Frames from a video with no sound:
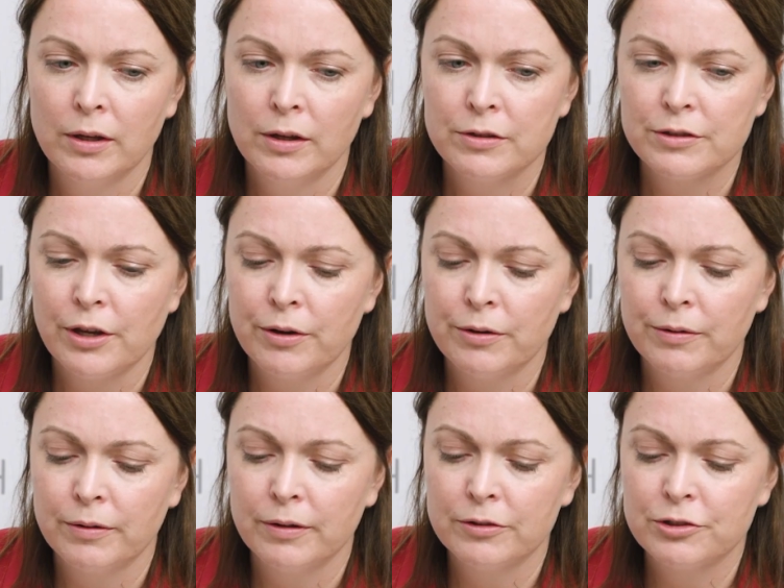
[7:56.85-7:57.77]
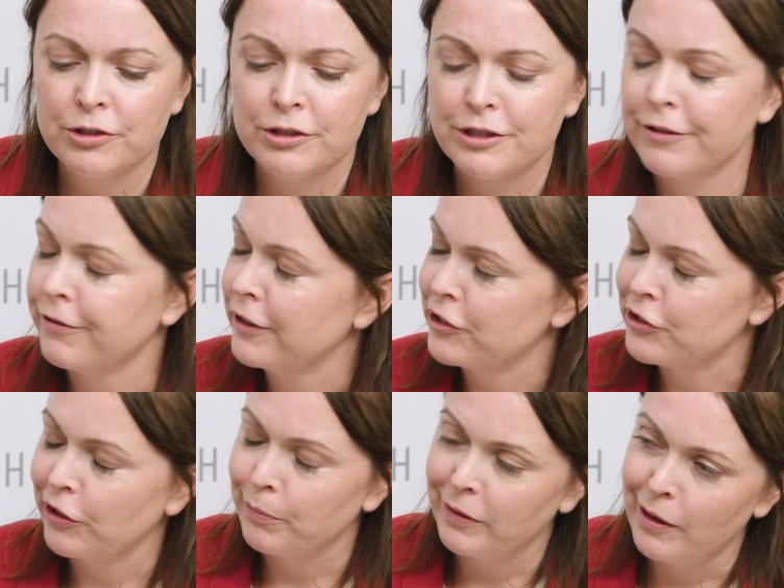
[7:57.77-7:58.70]
So just to finish
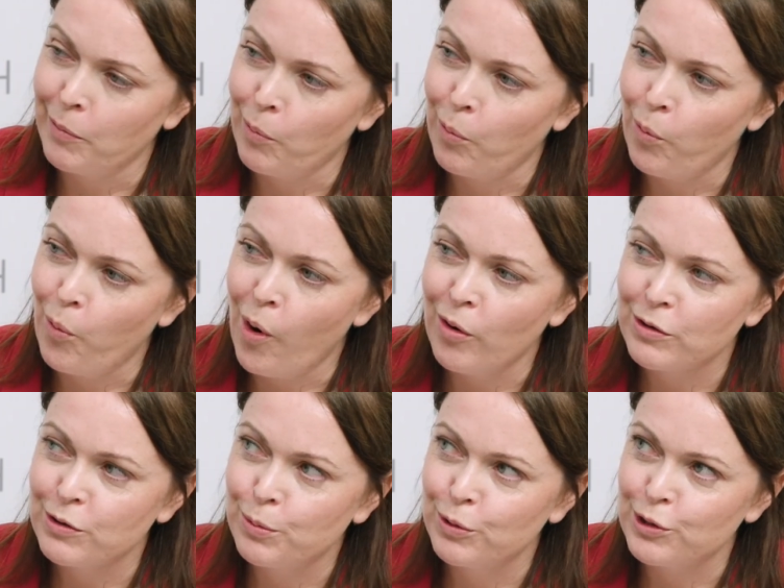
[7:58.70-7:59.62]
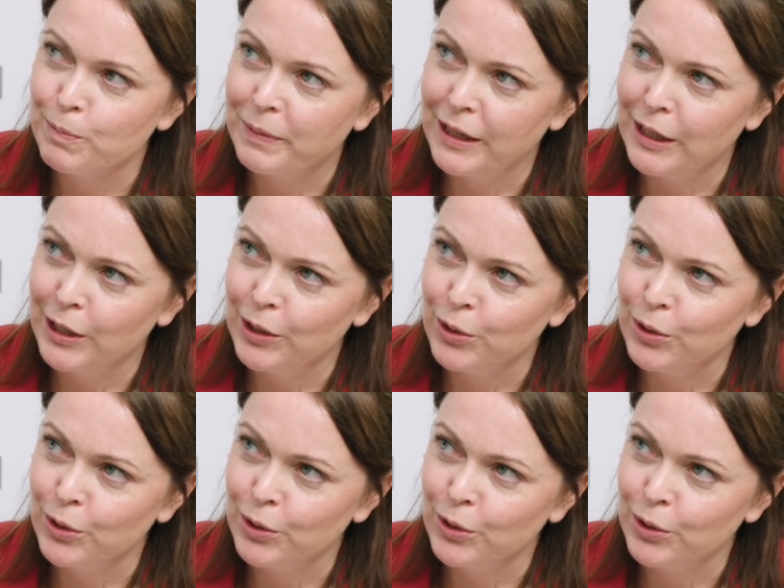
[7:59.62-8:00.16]
up then, what would be